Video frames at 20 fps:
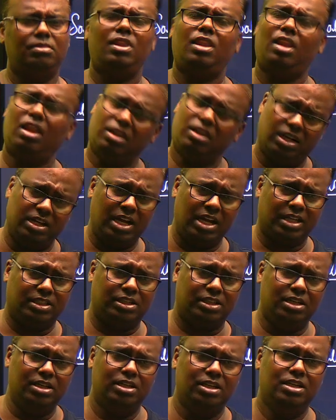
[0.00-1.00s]

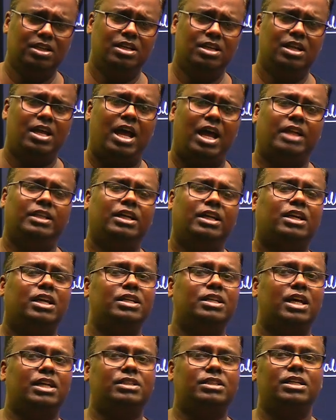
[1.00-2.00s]
conductor. And the
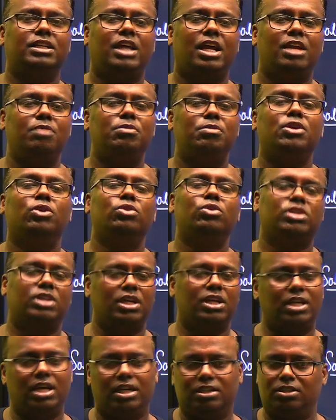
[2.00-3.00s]
conductor can be good
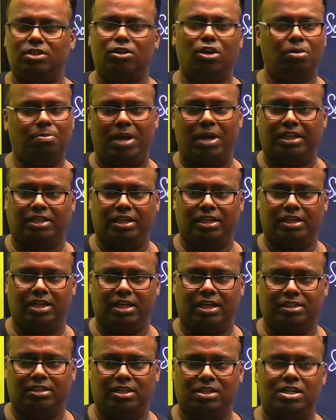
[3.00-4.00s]
conductor or bad
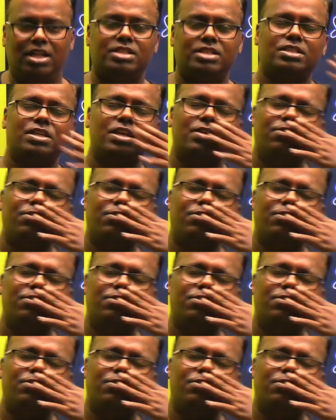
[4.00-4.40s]
conductor. Let's say,